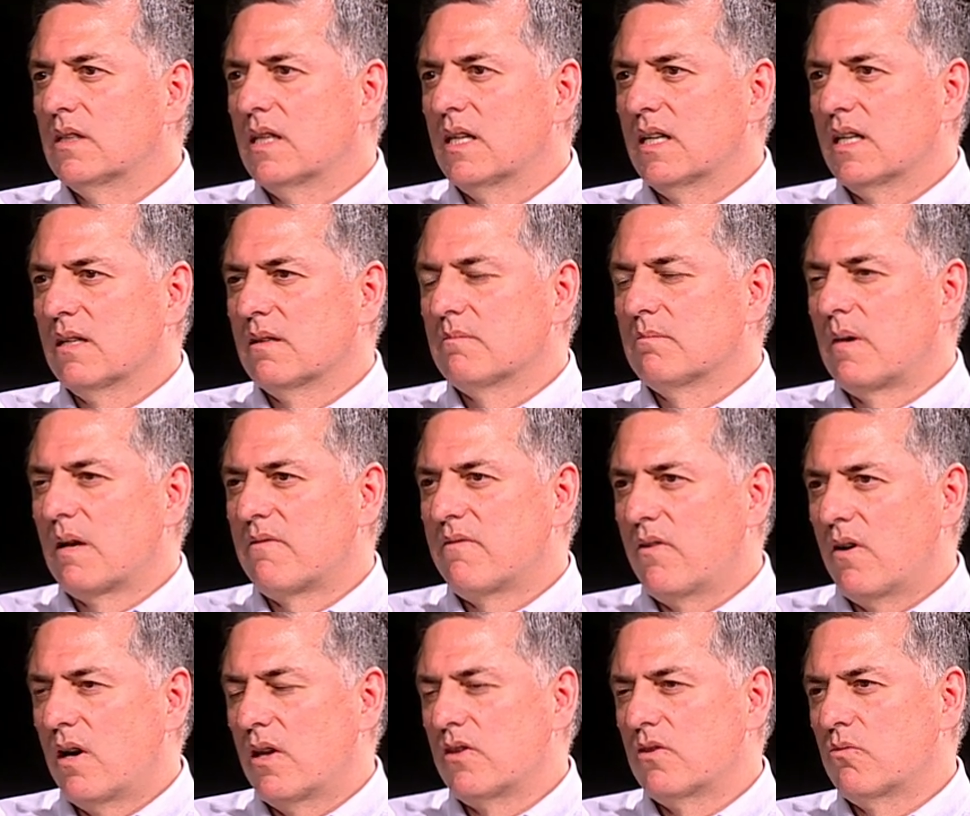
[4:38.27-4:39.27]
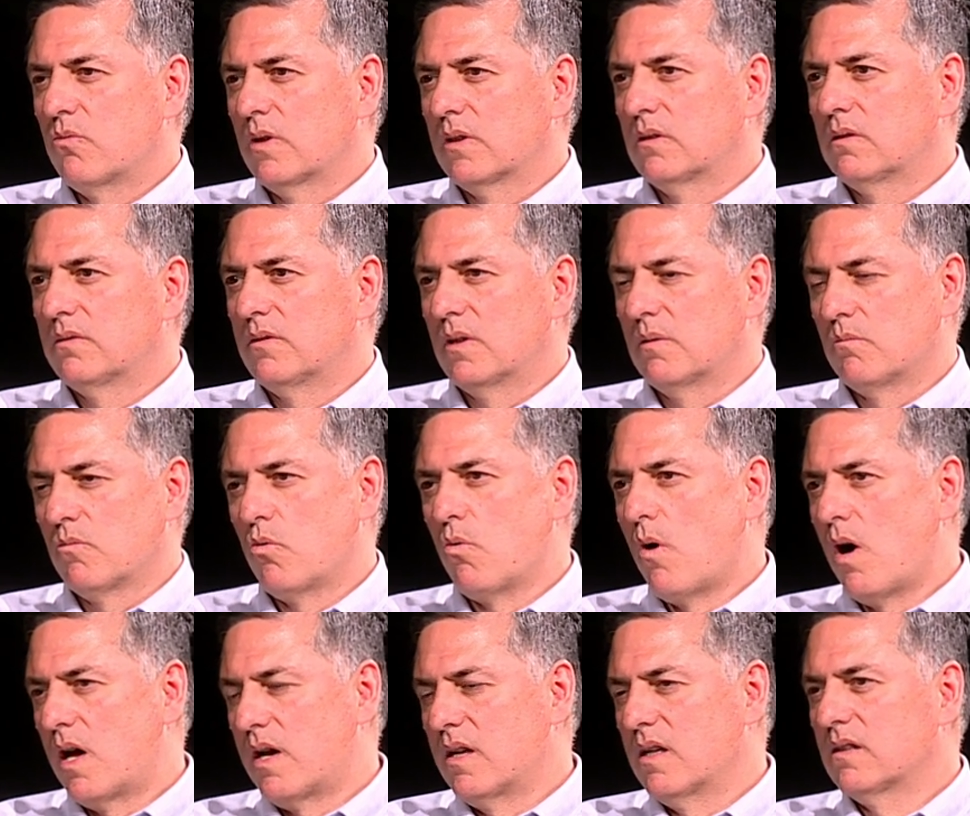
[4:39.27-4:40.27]
Uh, mm-hmm. my father was from
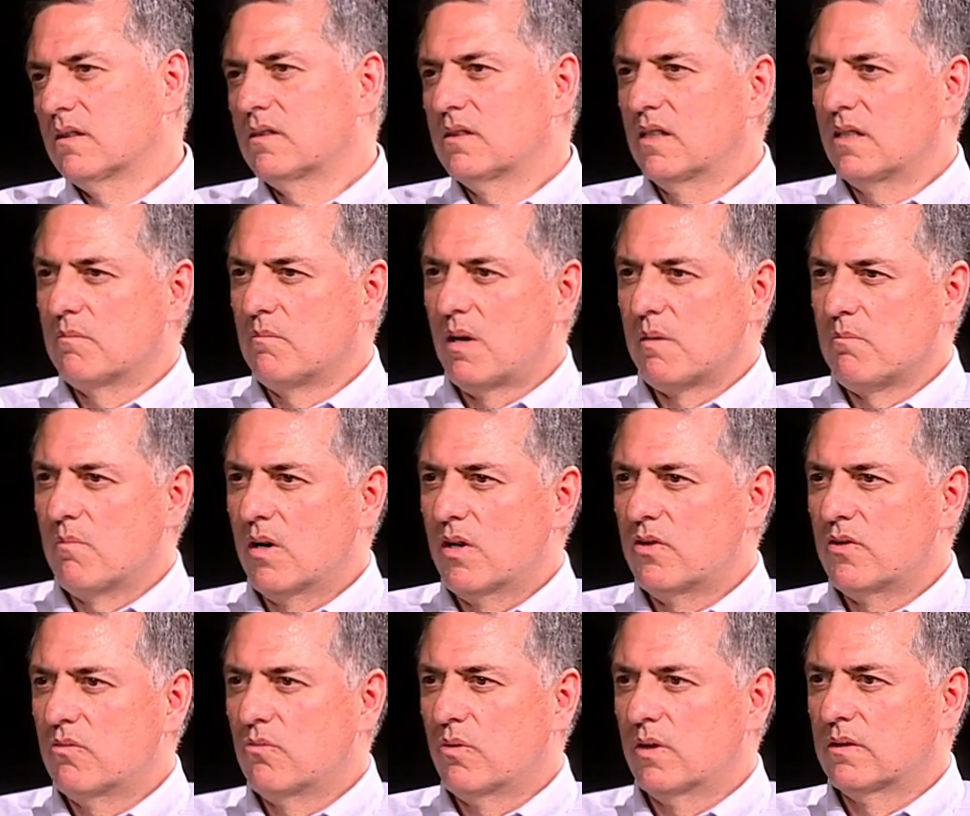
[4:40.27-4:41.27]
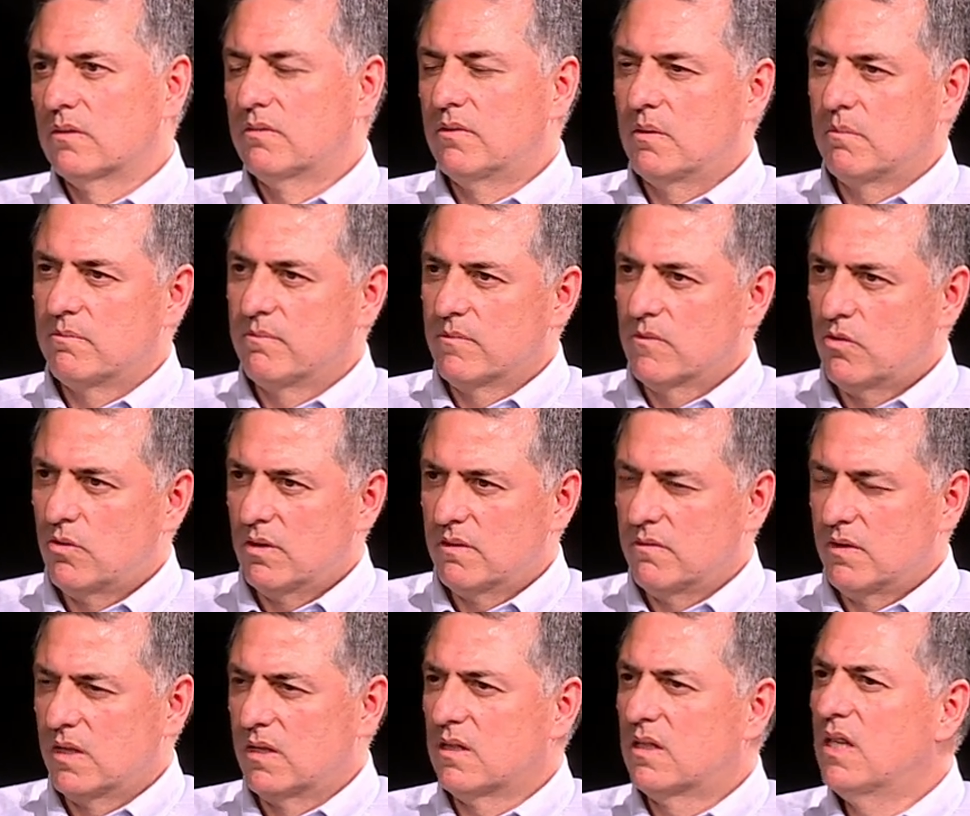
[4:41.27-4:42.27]
Juarez, and my mother was from sort of
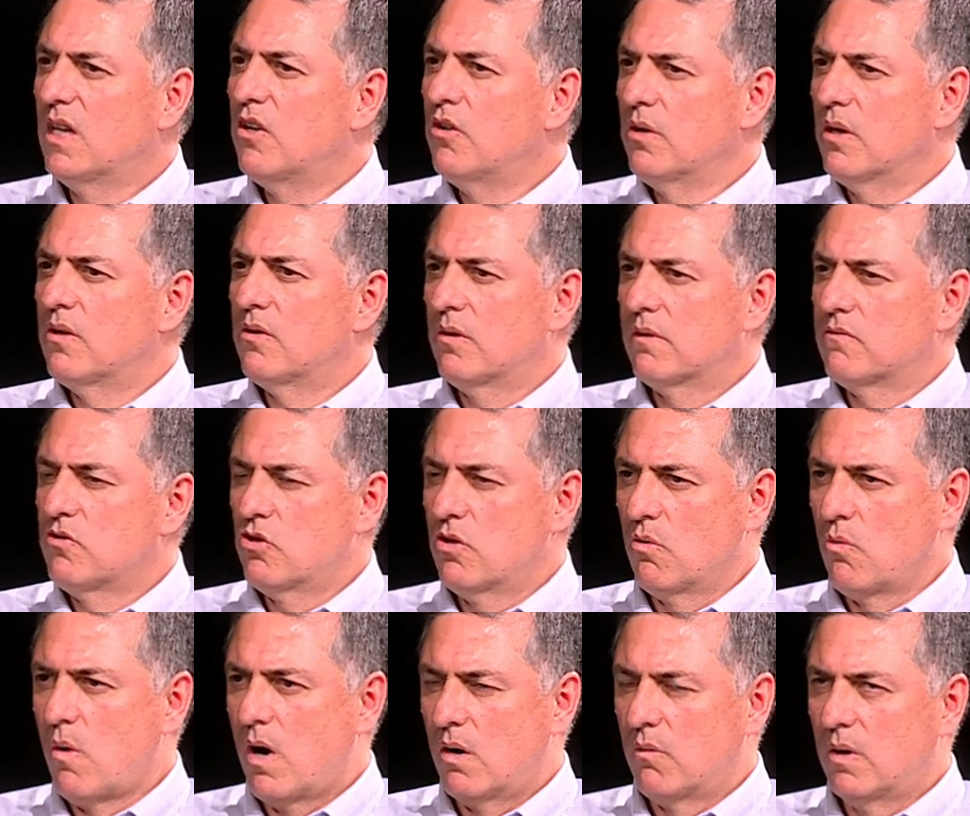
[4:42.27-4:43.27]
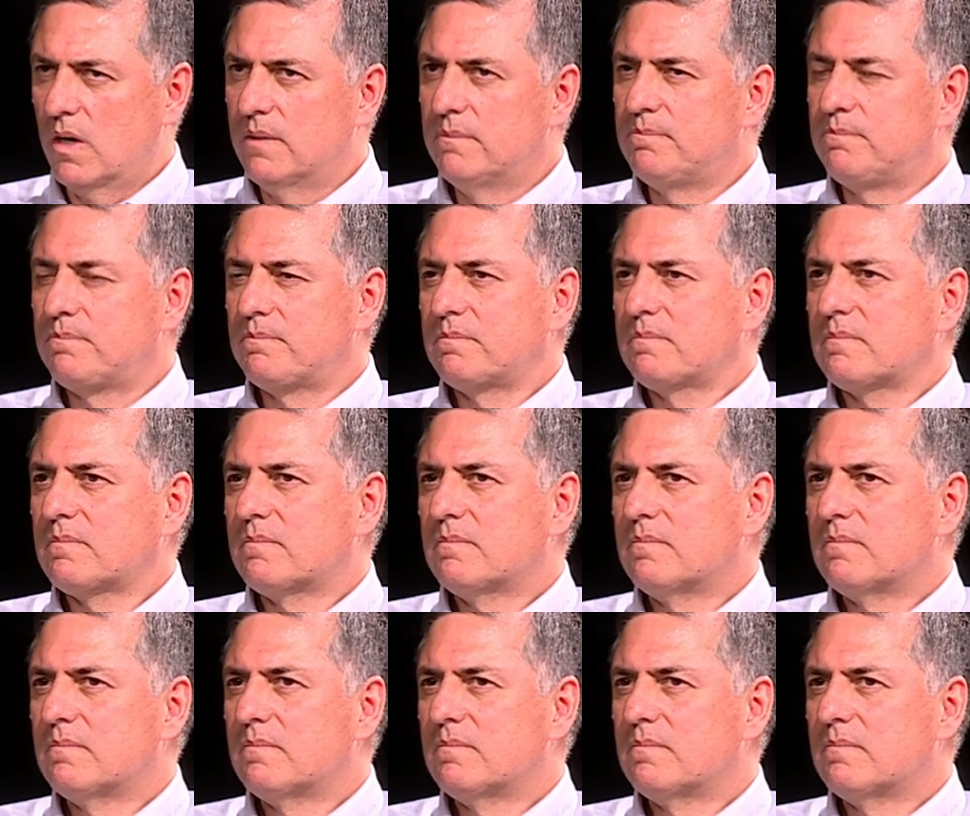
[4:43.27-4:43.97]
the interior of Chihuahua. Mm-hmm.